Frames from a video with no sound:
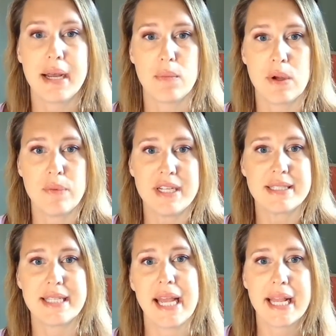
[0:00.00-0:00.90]
when we
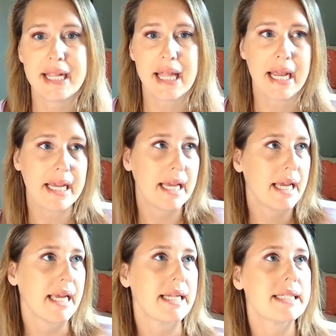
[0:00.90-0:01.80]
say like
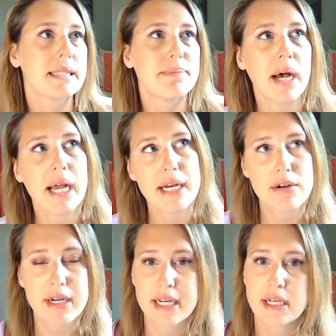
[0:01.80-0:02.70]

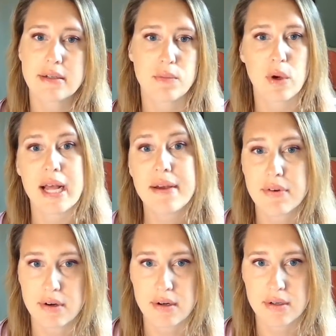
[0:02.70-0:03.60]
inspiring
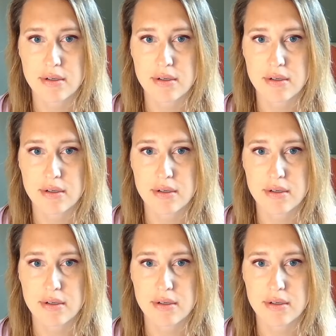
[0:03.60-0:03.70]
whatever,